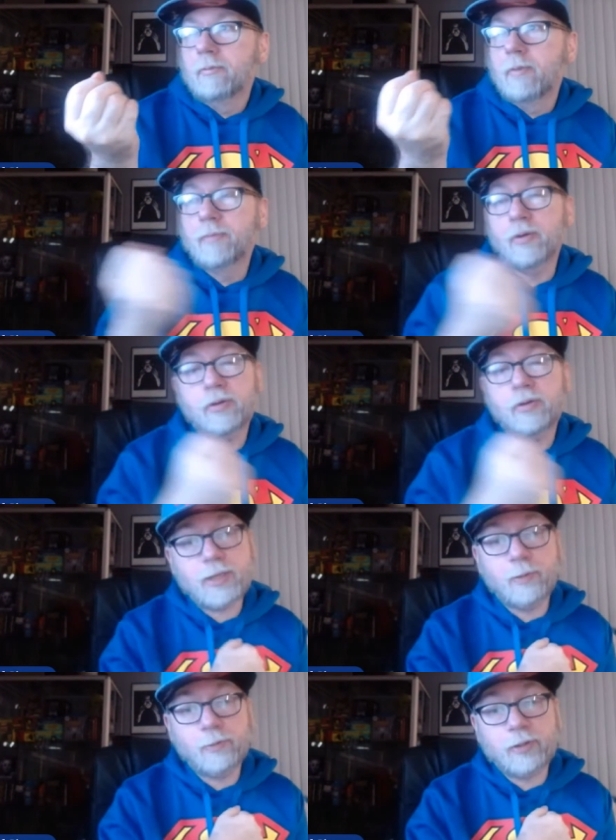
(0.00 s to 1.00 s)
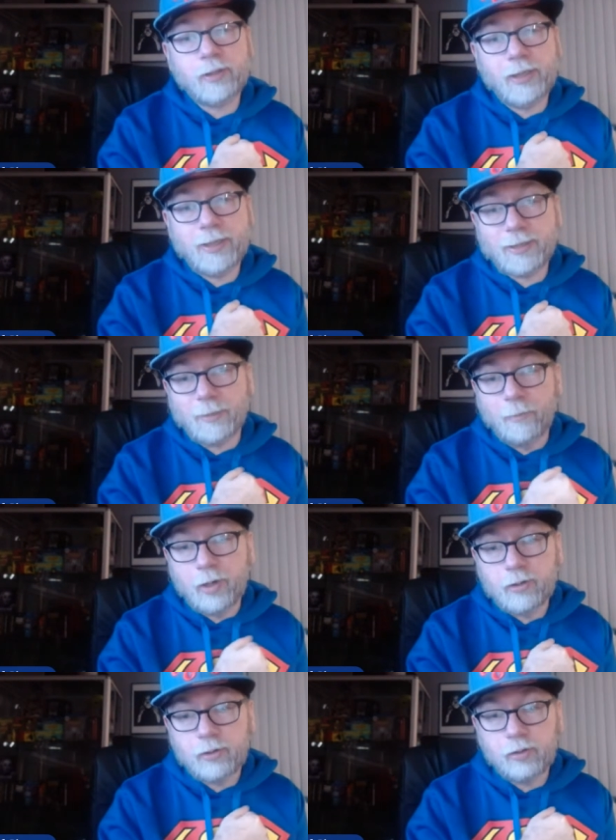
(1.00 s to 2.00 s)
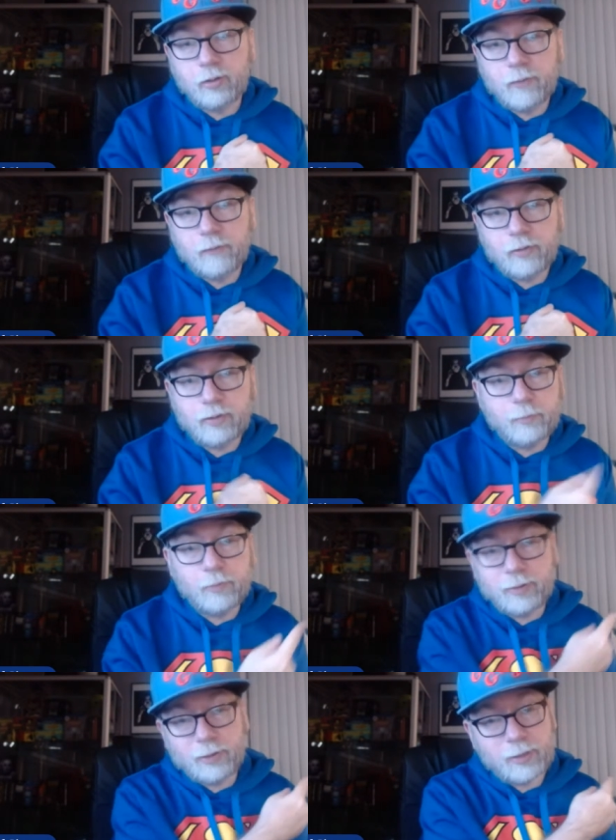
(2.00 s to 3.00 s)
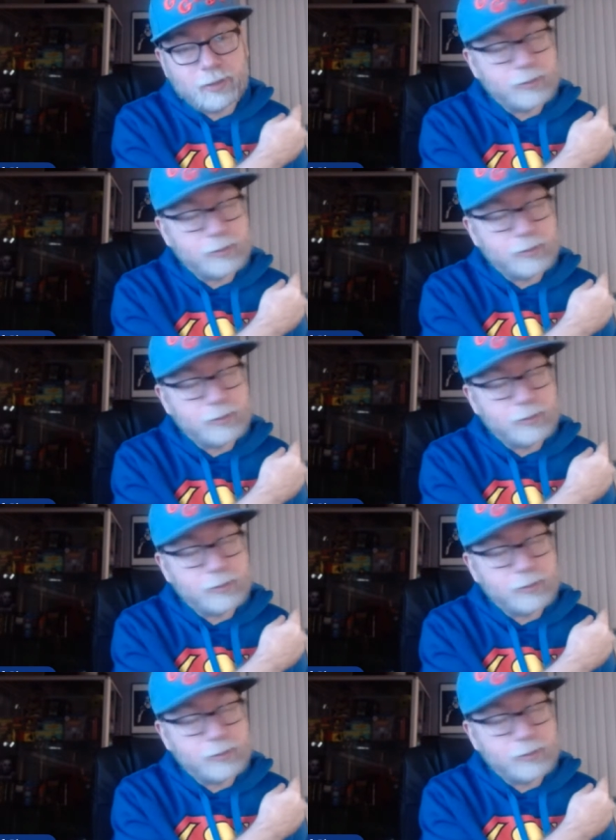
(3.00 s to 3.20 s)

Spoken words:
My birthday. Yes, my birthday is March the 31st. Your birthday is